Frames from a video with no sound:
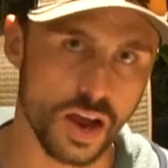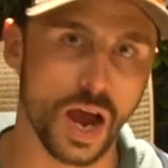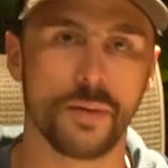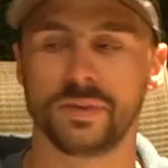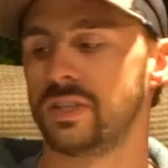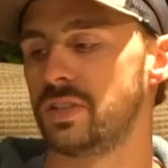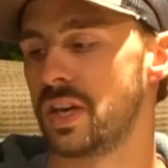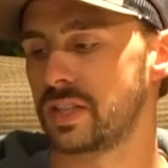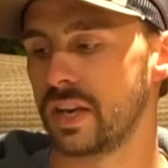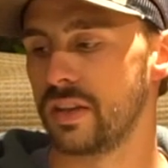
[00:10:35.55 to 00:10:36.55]
I would
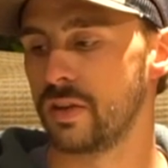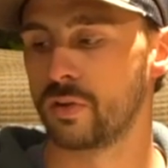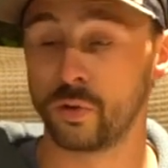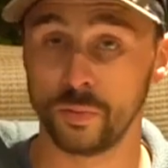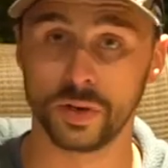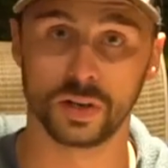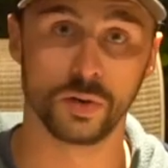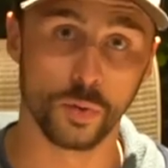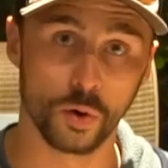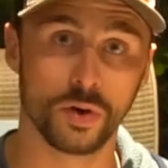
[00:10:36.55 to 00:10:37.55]
suggest getting the Okuma
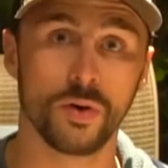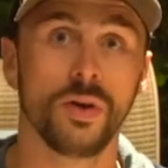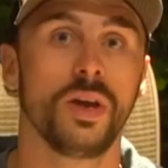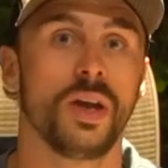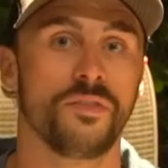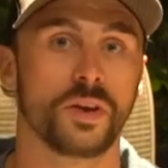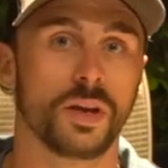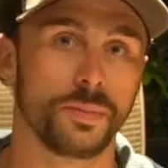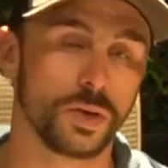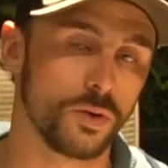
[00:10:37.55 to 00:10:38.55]
Komodo if you're
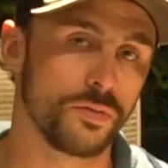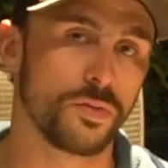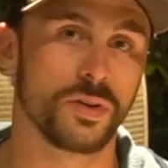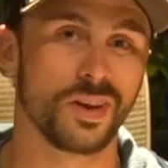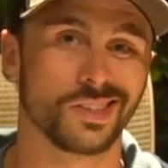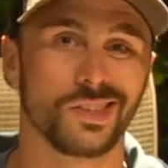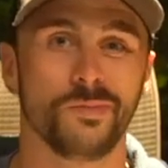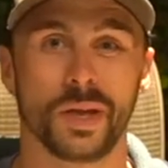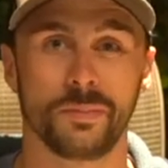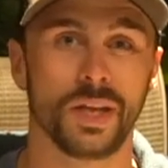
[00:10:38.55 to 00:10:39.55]
gonna be going for tossing
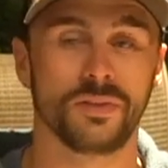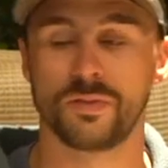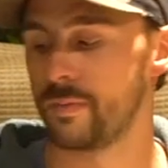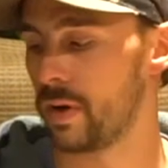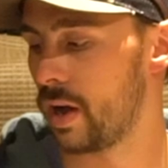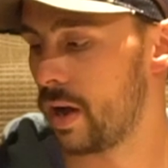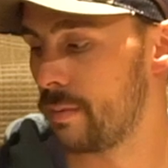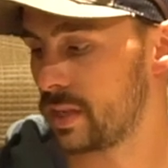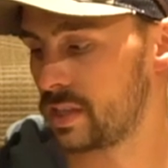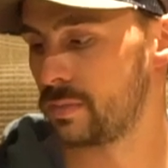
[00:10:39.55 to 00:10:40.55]
the big baits for
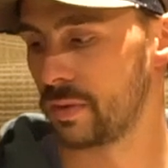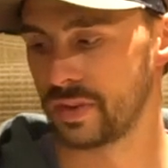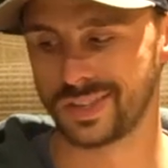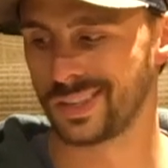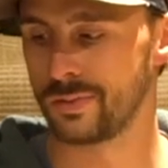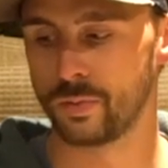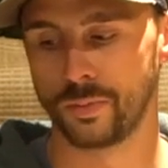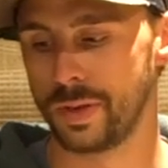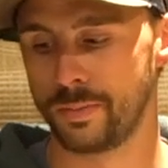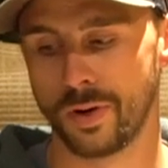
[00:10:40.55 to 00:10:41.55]
muskies, but this thing will
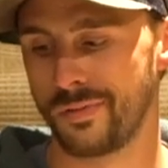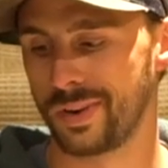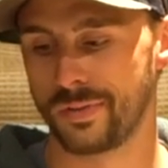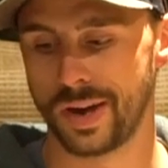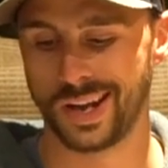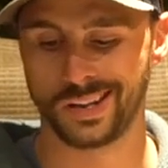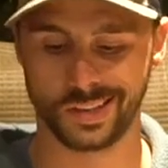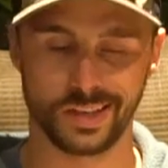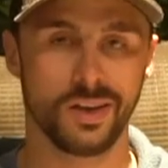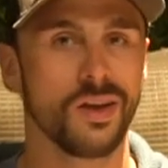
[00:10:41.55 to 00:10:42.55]
be perfect for
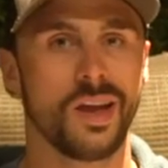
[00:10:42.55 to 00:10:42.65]
handling